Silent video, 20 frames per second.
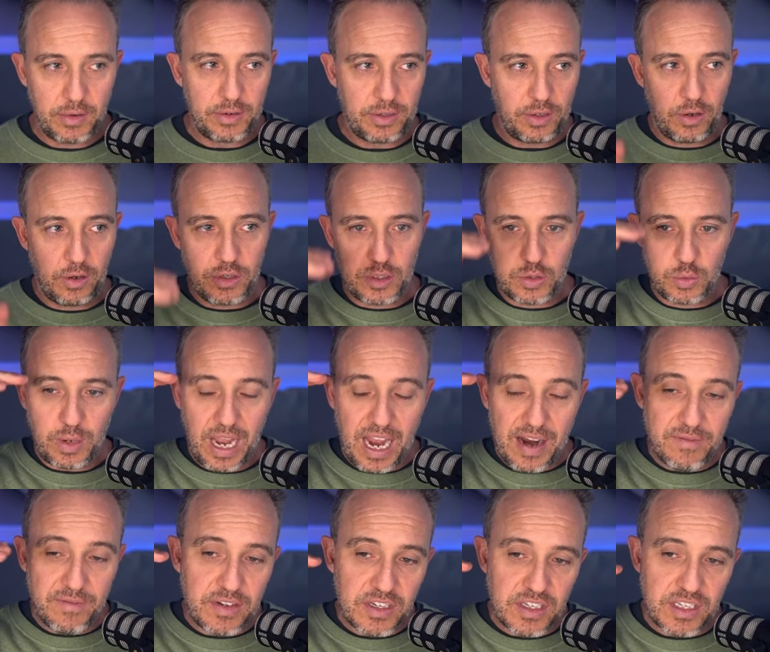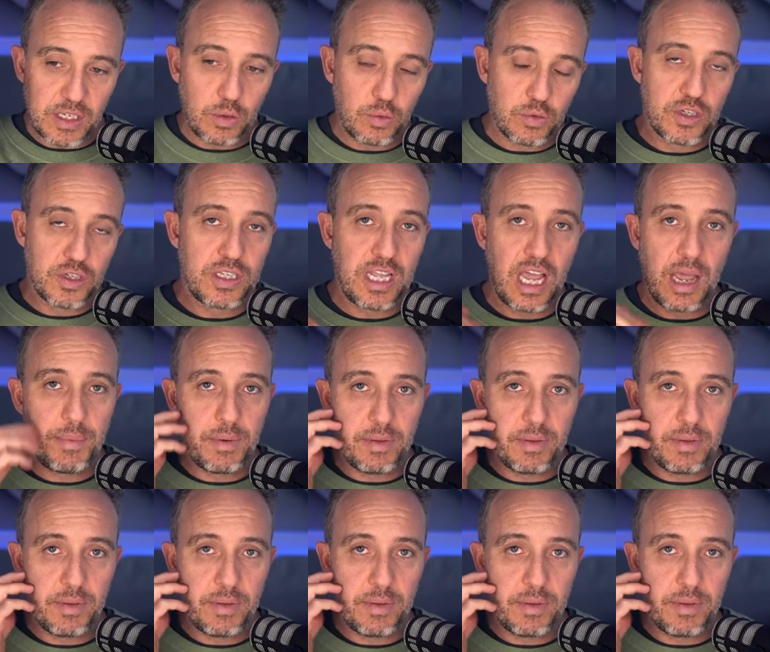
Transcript: It goes through every single step,